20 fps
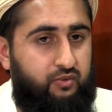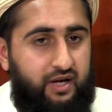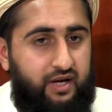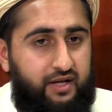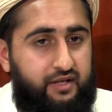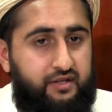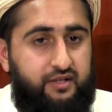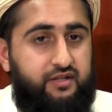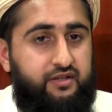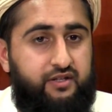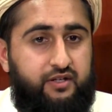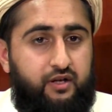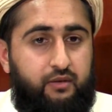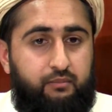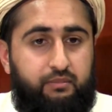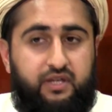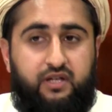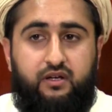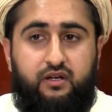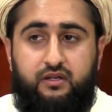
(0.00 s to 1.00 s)
Why did they
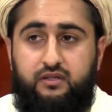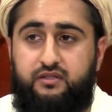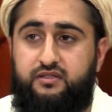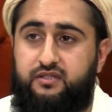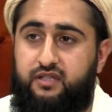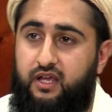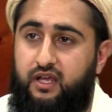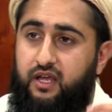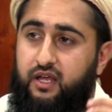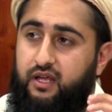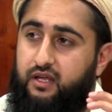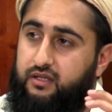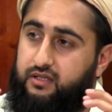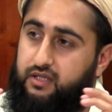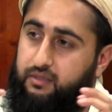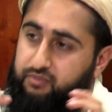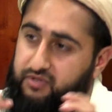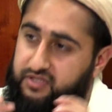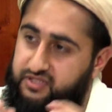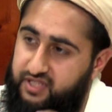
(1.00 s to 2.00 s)
not? Because
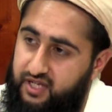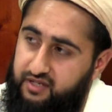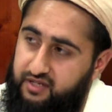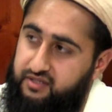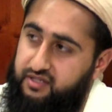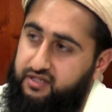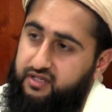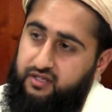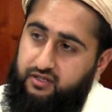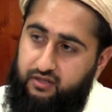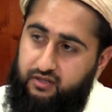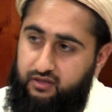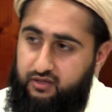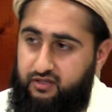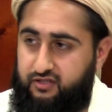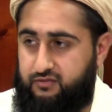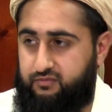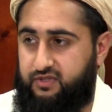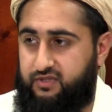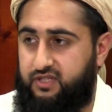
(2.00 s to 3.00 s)
they presented it to
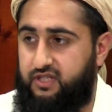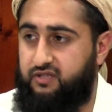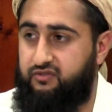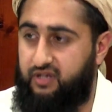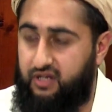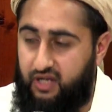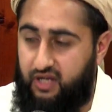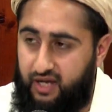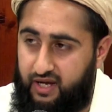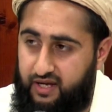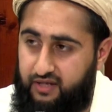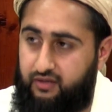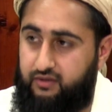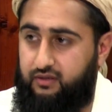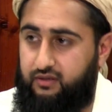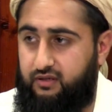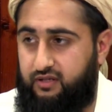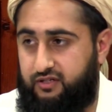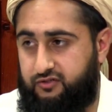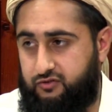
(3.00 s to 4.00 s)
Allah subhanahu wa ta'ala. They relied on
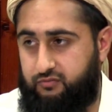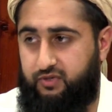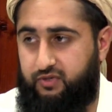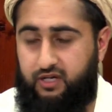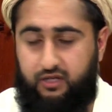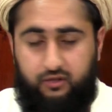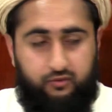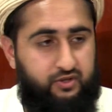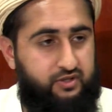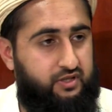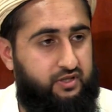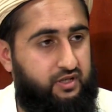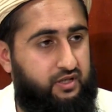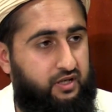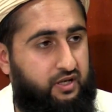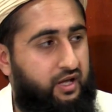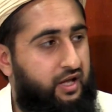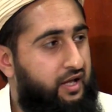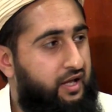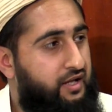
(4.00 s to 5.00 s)
Allah subhanahu wa
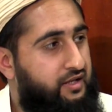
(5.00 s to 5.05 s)
ta'ala.